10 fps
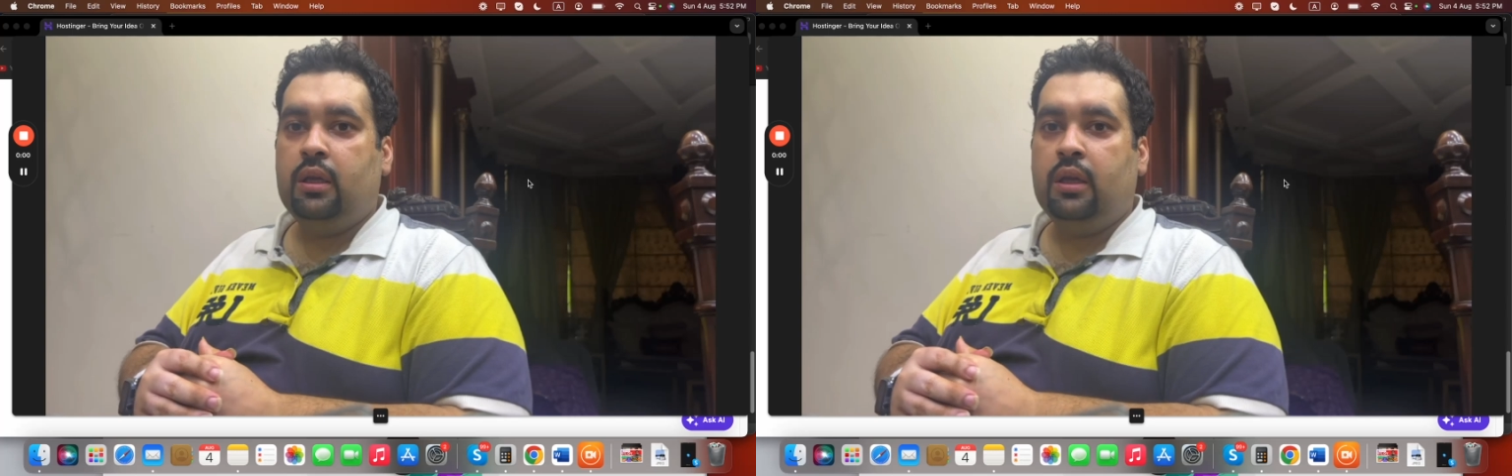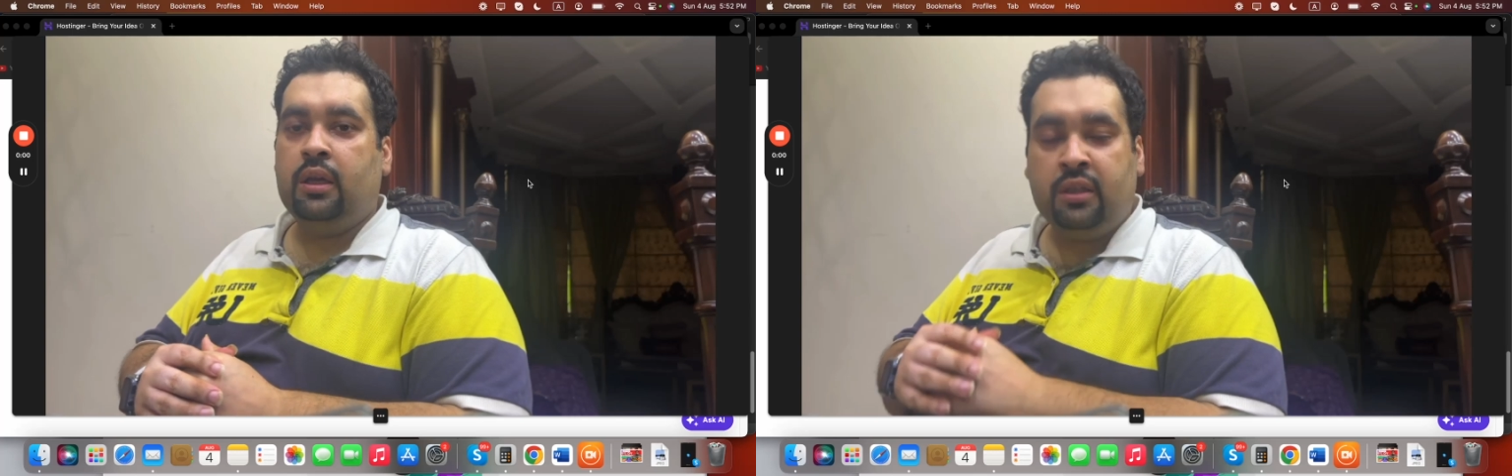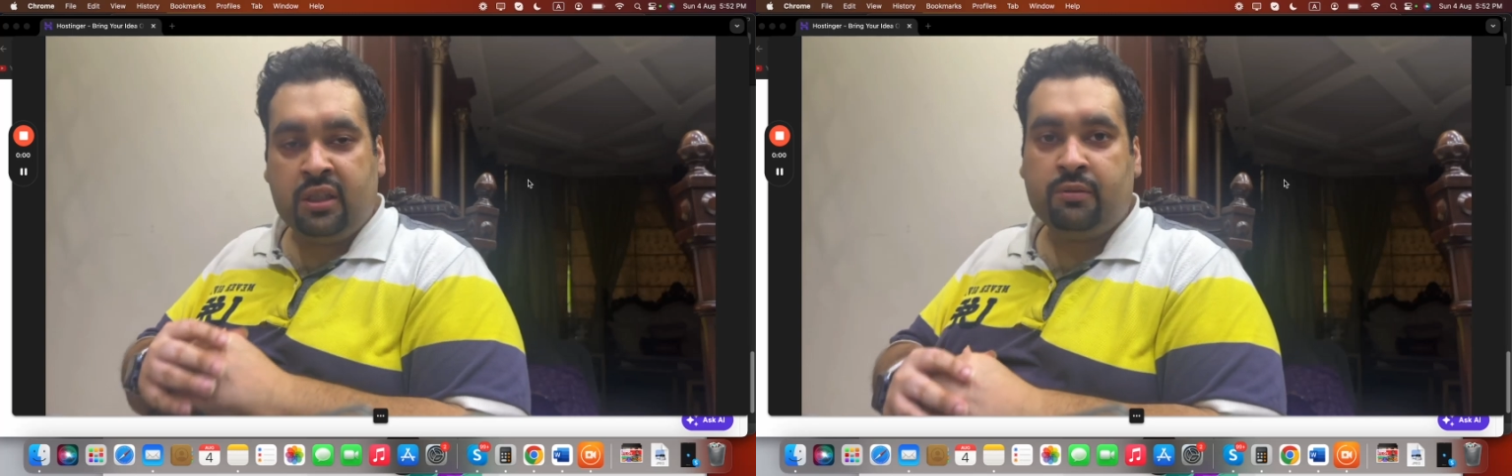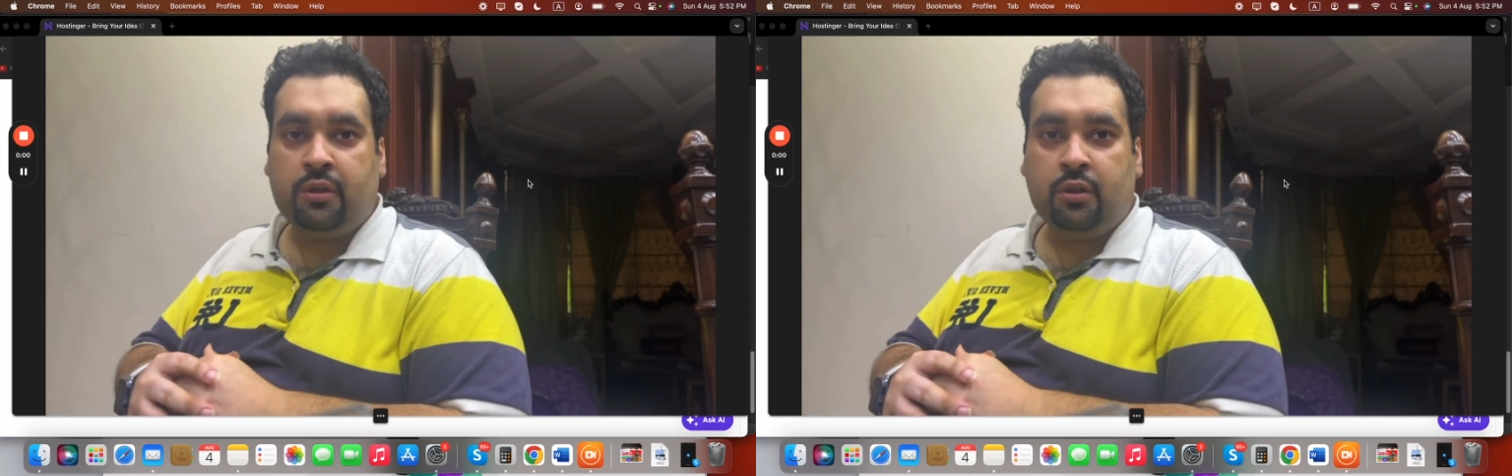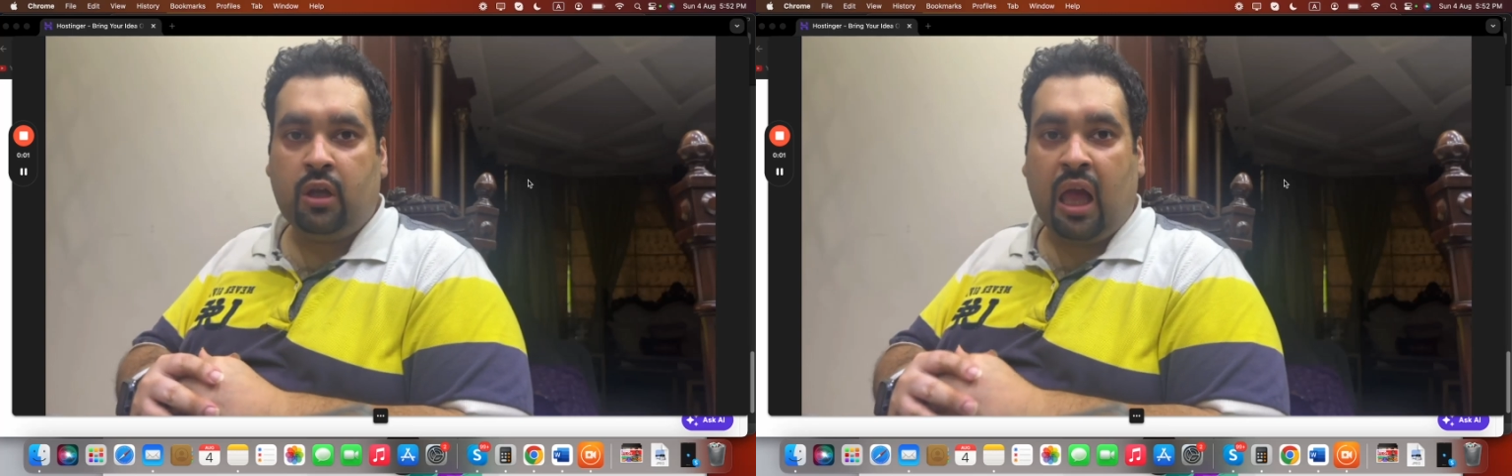In this
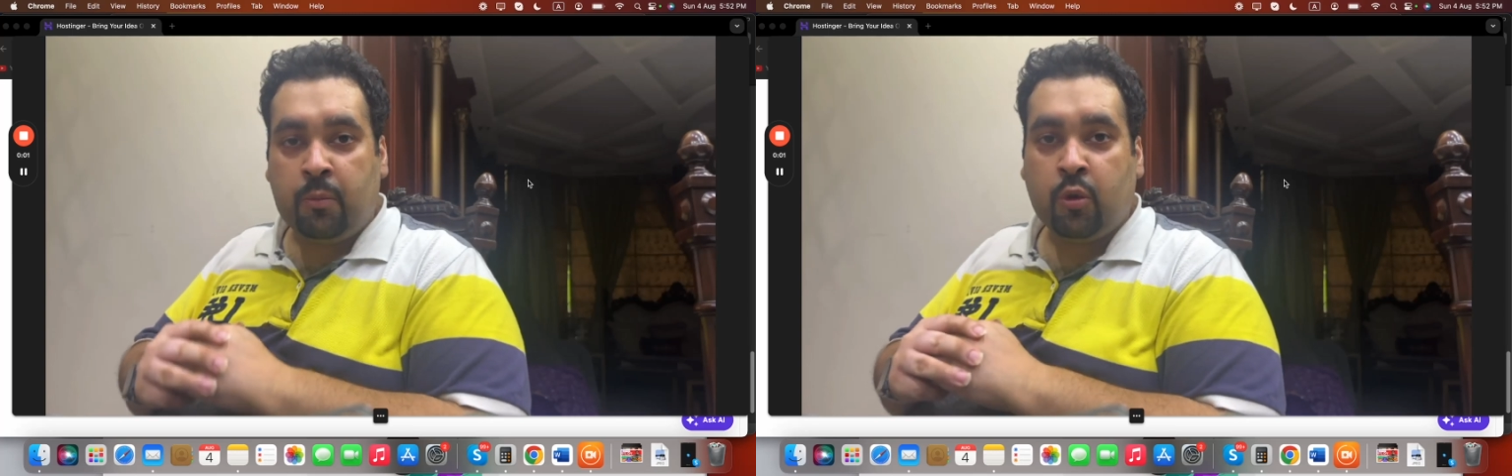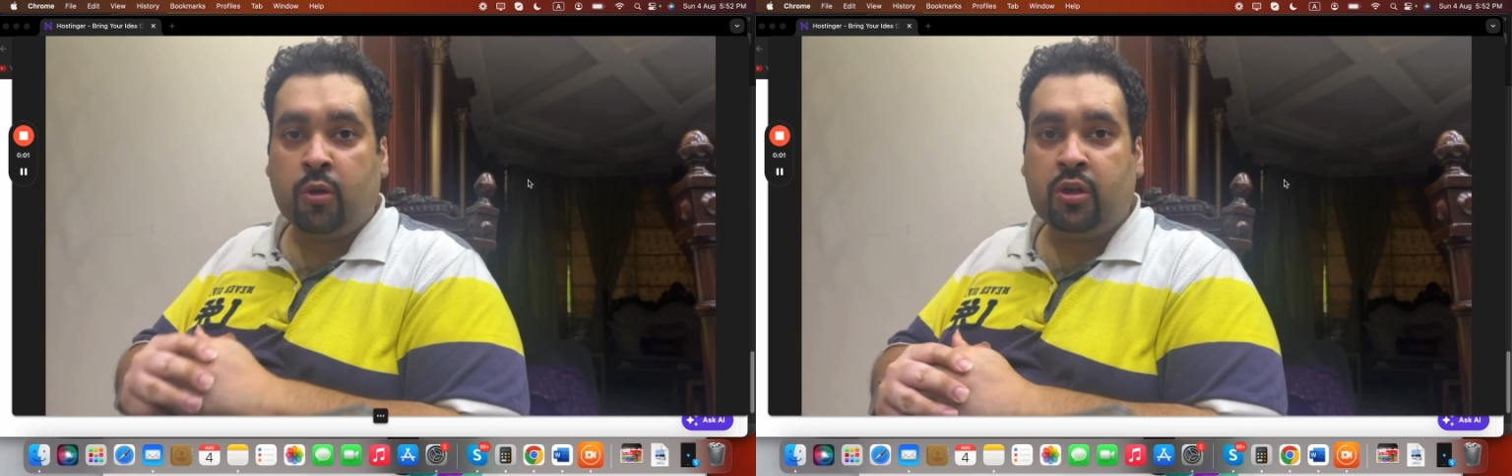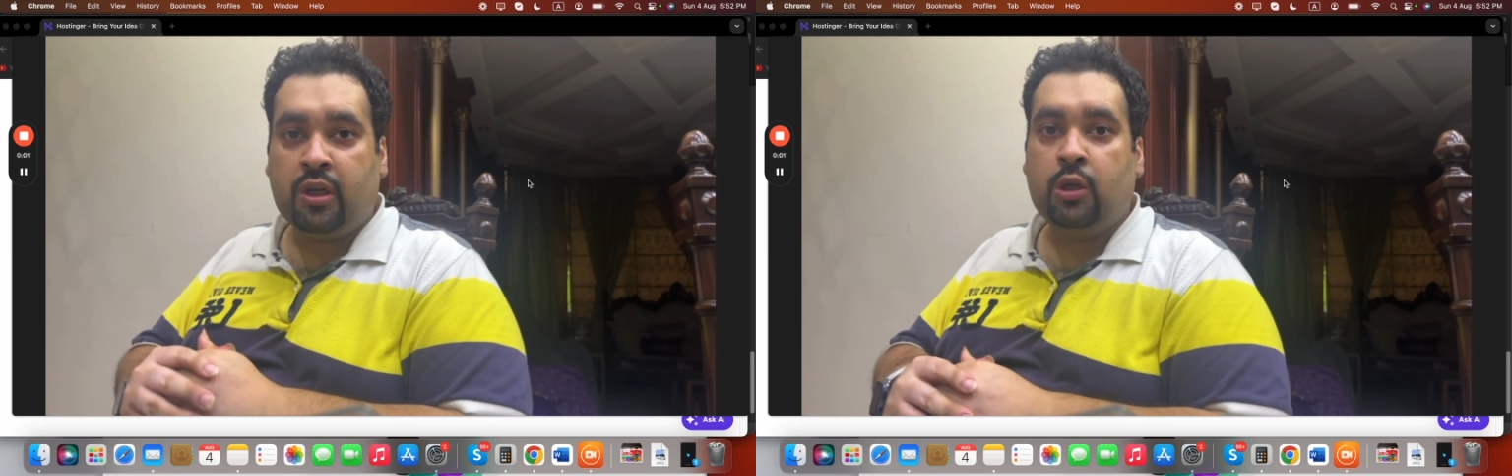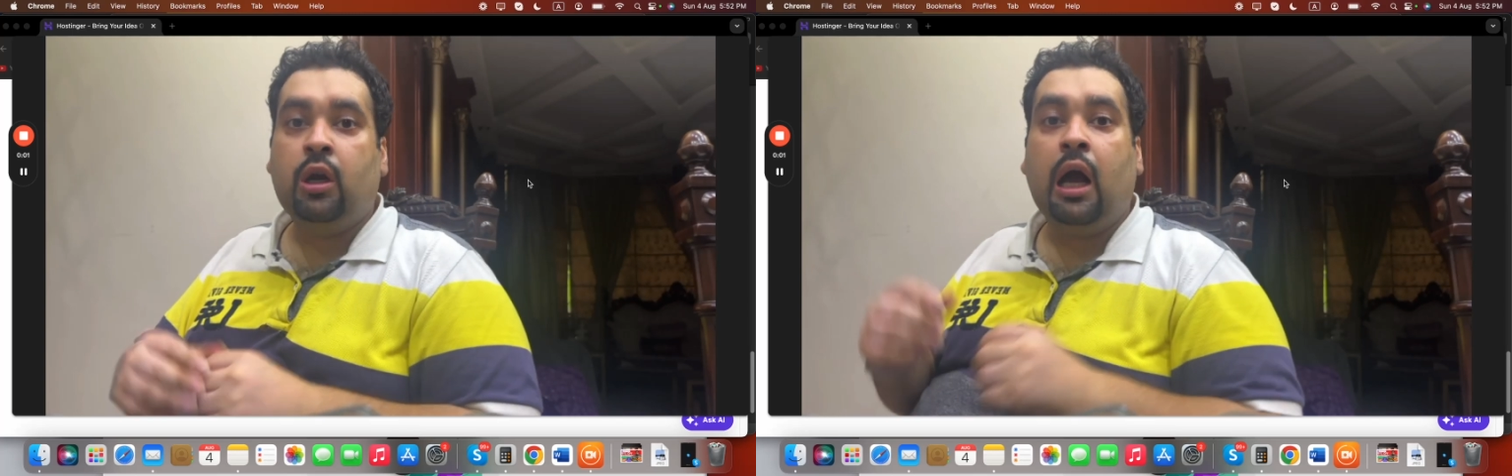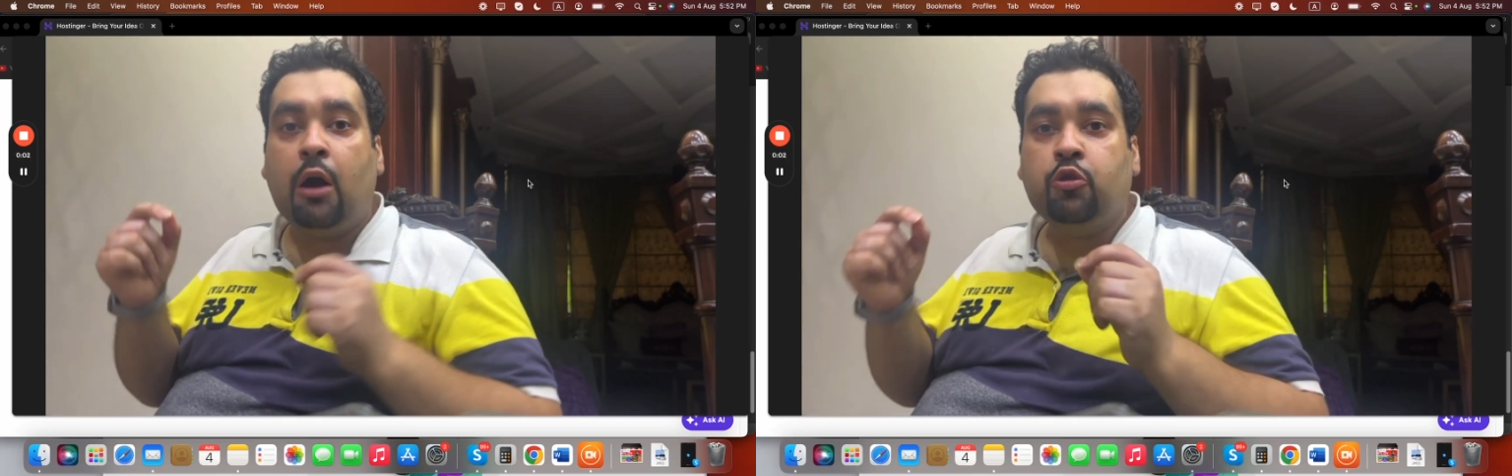video, I'm going to tell you
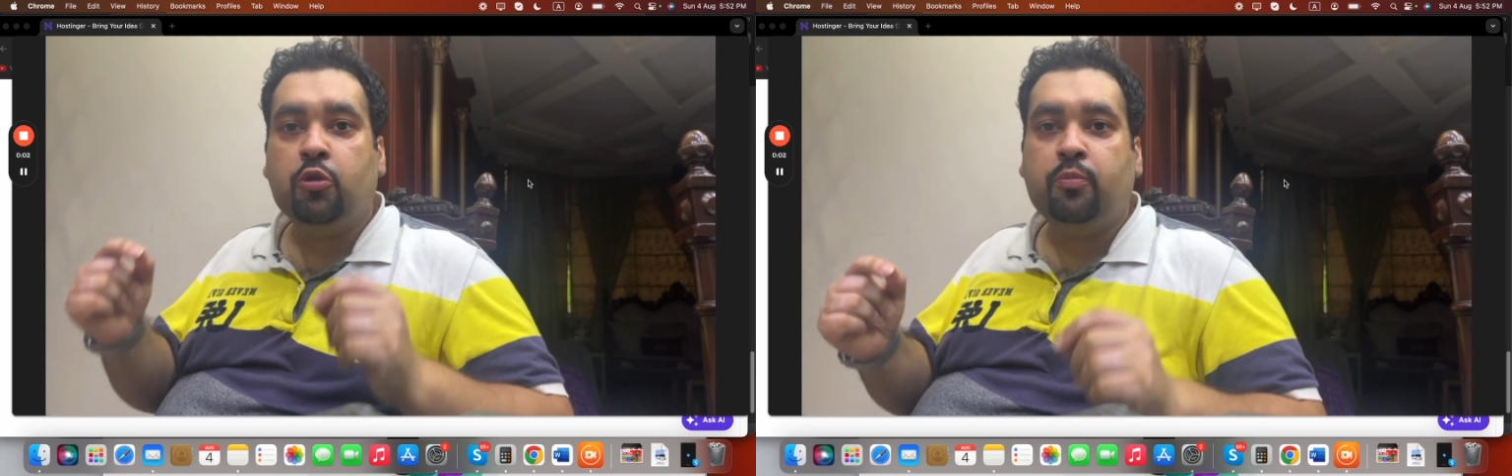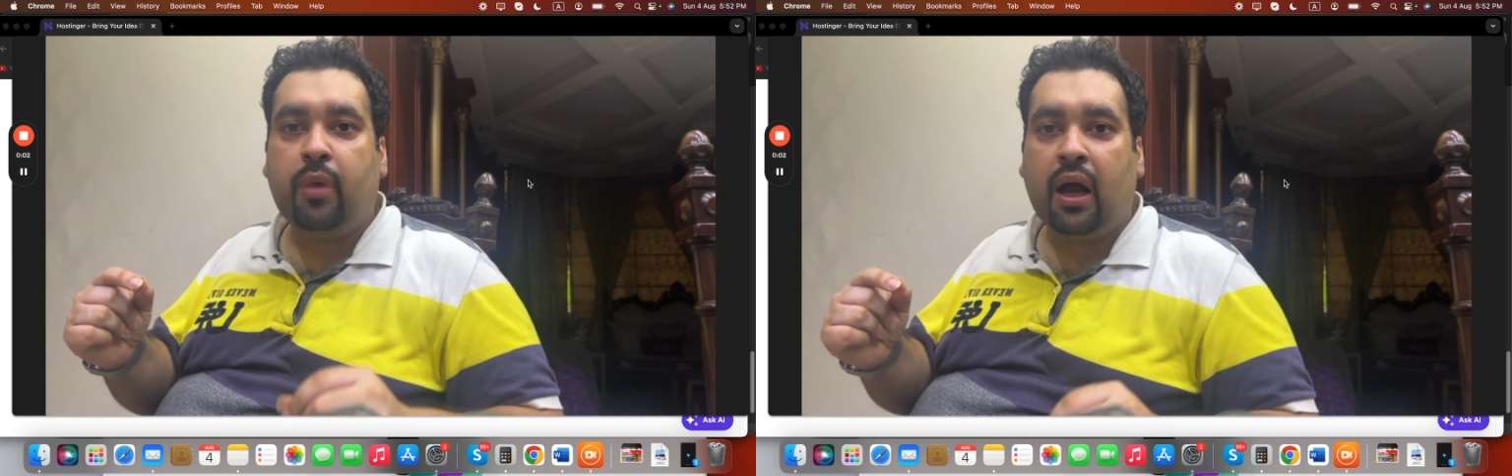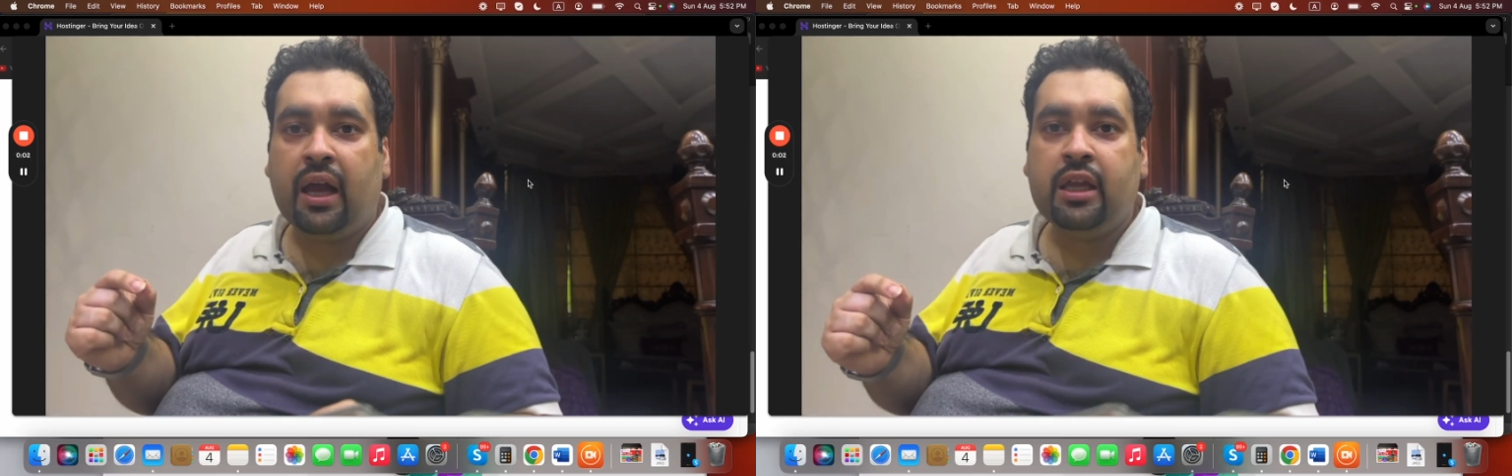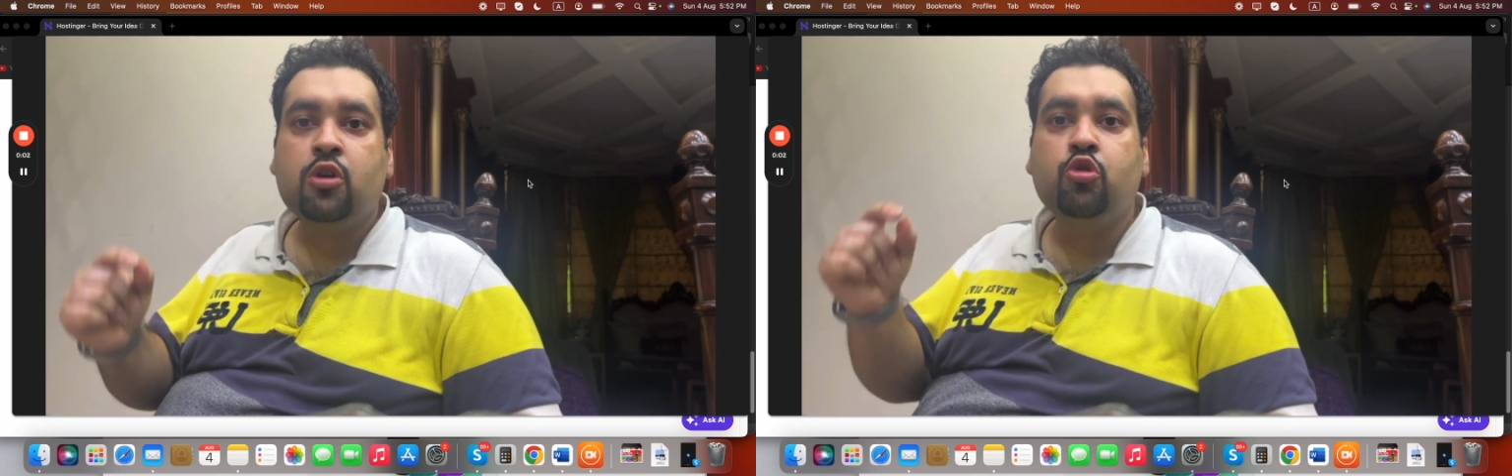how to buy